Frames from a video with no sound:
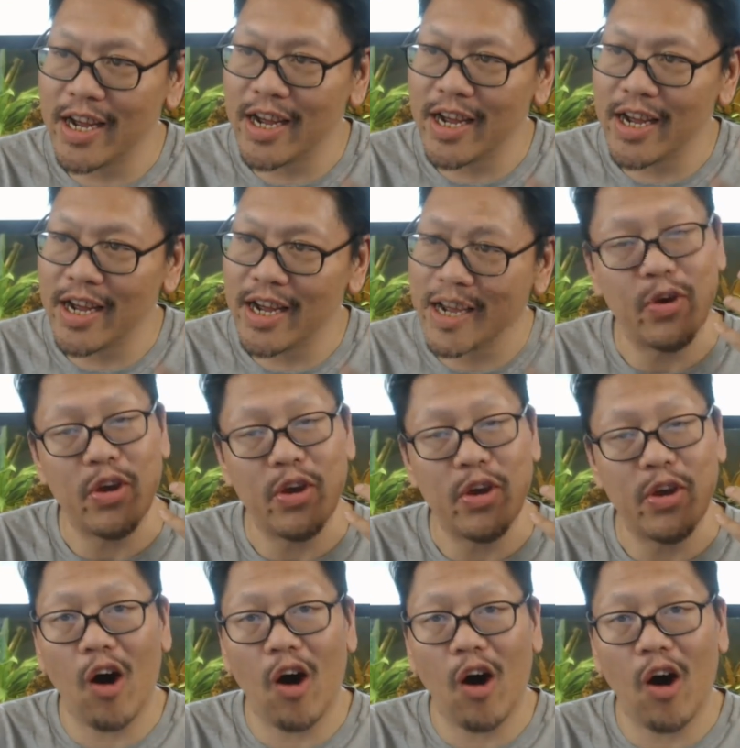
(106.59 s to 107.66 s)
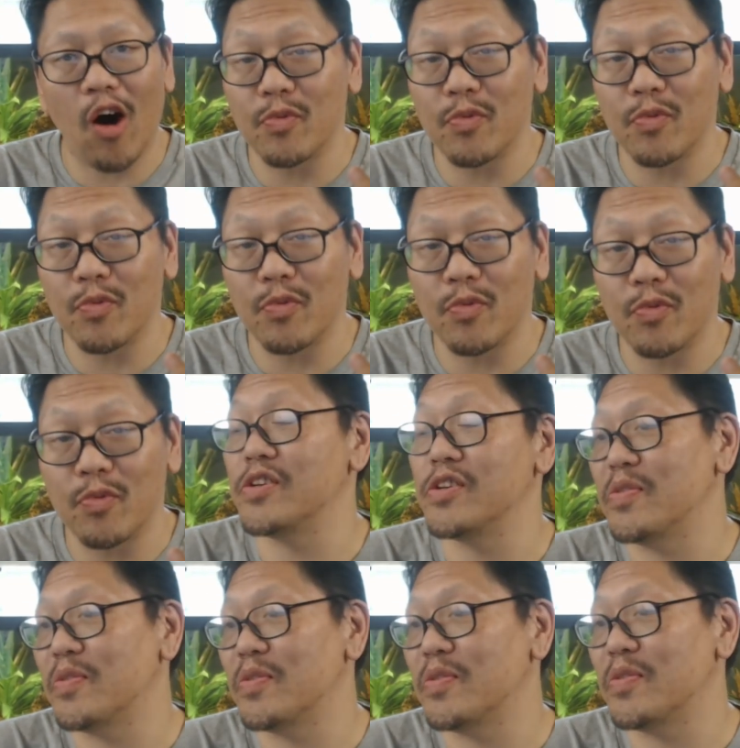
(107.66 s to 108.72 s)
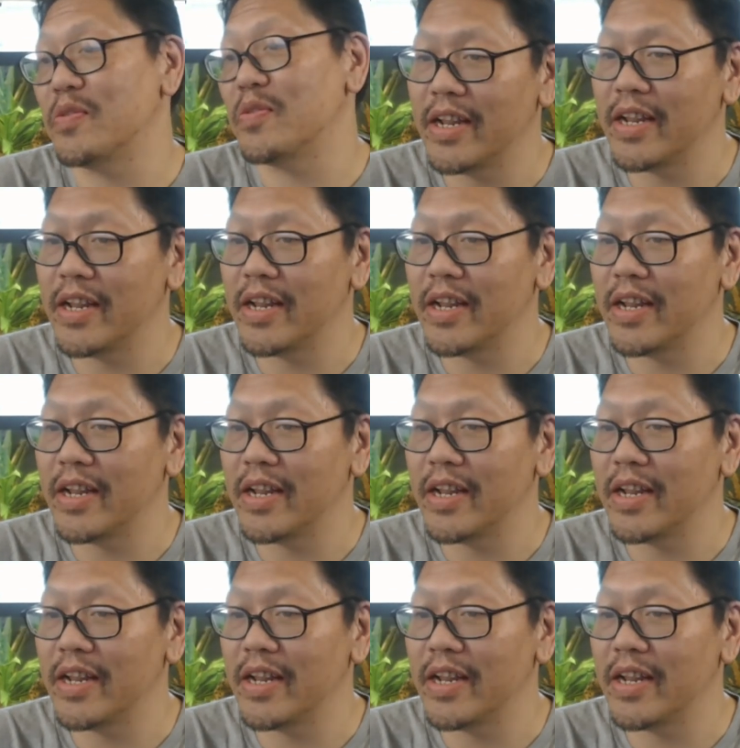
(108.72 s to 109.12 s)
I think we all could relate to, right?